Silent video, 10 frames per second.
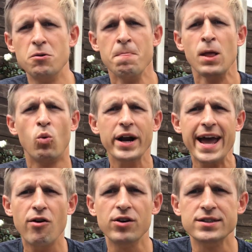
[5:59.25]
So
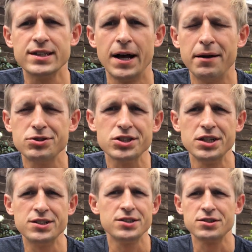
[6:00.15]
what areas, I'm
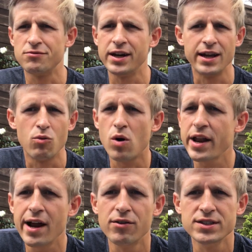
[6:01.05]
just going to touch on right now,
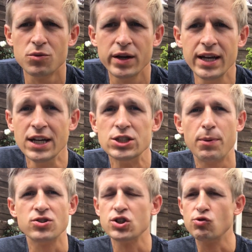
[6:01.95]
what areas are we
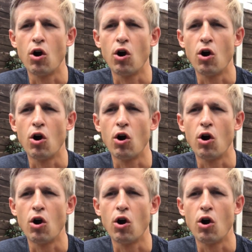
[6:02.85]
supposed to